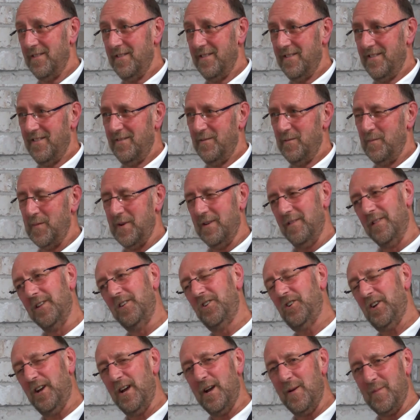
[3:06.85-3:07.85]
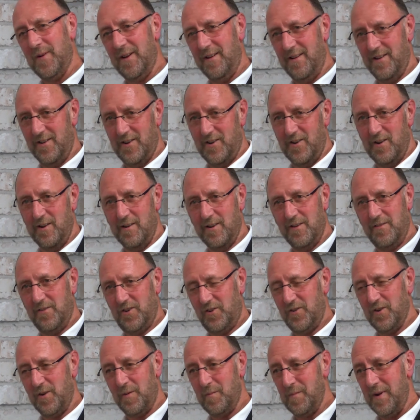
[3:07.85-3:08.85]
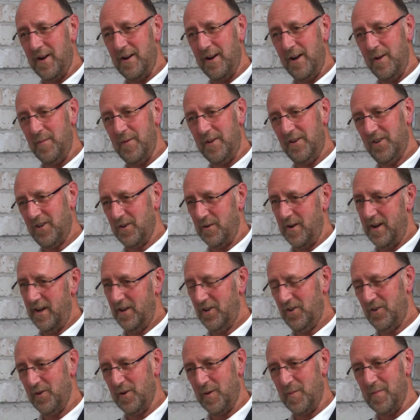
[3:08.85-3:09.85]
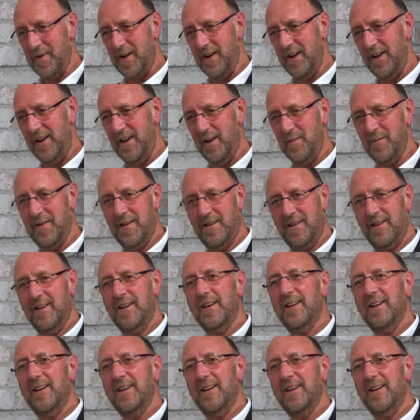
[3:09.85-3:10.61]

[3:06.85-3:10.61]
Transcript: Yeah. But the chairman at Hull stuck by me, so I stuck by him.